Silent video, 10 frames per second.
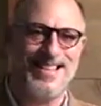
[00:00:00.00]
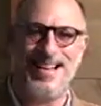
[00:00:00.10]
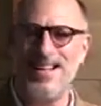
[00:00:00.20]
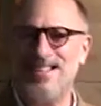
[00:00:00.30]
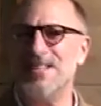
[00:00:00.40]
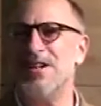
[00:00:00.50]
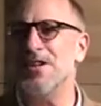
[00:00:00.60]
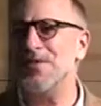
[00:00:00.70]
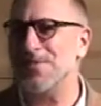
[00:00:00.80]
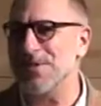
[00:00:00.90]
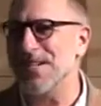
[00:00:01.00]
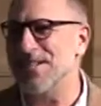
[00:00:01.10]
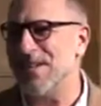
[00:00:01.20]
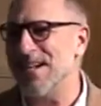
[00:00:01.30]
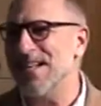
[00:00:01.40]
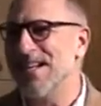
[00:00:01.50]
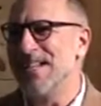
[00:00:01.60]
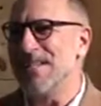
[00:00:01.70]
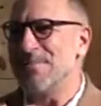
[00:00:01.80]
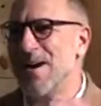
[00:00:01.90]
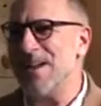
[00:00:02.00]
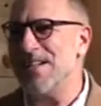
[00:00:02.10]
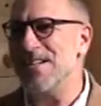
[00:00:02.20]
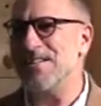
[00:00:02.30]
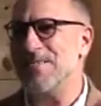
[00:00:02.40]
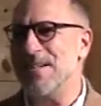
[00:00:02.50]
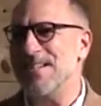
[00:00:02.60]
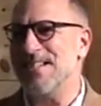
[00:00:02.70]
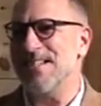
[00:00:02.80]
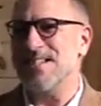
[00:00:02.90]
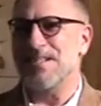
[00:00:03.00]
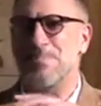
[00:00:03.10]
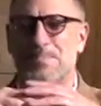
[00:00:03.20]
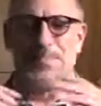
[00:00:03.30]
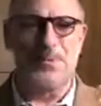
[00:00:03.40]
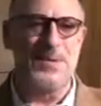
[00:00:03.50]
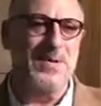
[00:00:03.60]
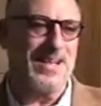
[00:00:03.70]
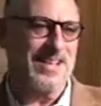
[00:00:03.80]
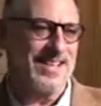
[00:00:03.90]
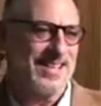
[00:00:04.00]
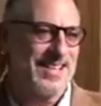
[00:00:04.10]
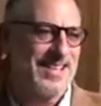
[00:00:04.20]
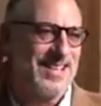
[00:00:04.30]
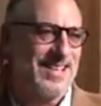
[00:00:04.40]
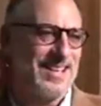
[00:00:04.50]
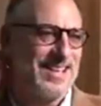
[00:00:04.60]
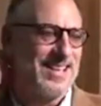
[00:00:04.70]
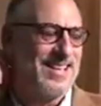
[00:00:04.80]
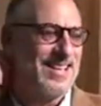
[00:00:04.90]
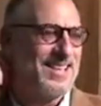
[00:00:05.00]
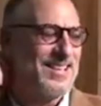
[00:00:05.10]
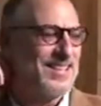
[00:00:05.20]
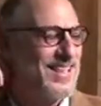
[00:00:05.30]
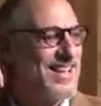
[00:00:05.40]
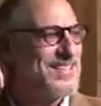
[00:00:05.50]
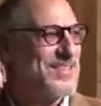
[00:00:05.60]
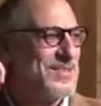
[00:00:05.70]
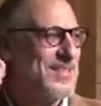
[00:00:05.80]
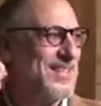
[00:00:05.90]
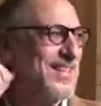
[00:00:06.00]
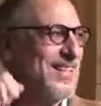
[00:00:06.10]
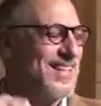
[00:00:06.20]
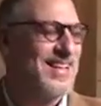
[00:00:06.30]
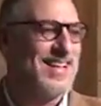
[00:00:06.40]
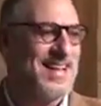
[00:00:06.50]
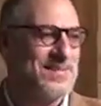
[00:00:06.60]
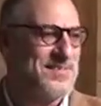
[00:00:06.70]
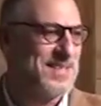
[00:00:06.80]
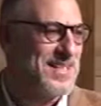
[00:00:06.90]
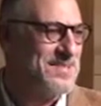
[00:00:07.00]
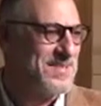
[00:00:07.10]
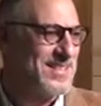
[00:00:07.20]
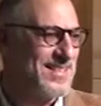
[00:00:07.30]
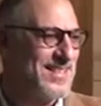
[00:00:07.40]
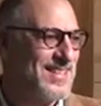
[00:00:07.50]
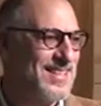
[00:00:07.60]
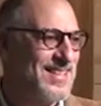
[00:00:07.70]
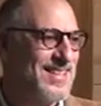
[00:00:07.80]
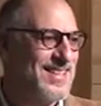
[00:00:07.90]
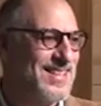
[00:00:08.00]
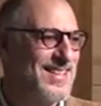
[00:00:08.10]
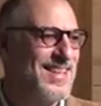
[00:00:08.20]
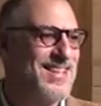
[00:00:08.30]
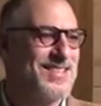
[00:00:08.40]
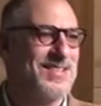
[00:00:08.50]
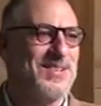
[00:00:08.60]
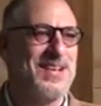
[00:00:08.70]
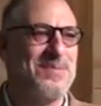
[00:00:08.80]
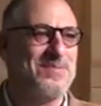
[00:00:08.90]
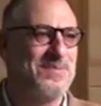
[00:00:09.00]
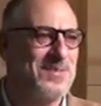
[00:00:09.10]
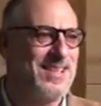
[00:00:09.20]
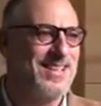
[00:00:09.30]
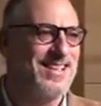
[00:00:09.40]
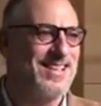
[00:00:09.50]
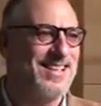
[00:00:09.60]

Uh, that's how you're free, right? The bondages of my sin is just broken. Yes, Lord, I'm forgiven. Yes, Lord, I'm free.